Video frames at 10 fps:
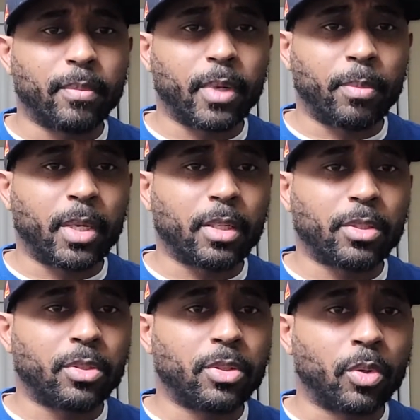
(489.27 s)
I'm not
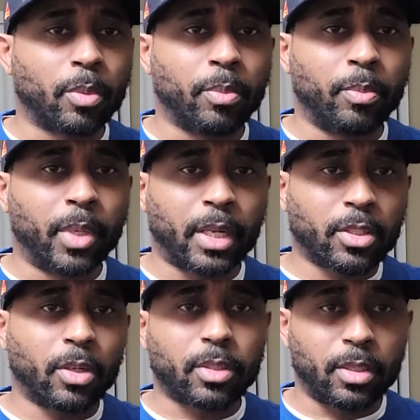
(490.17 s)
sure, but I
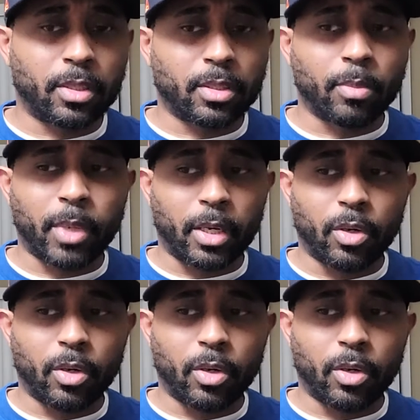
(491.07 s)
talked to somebody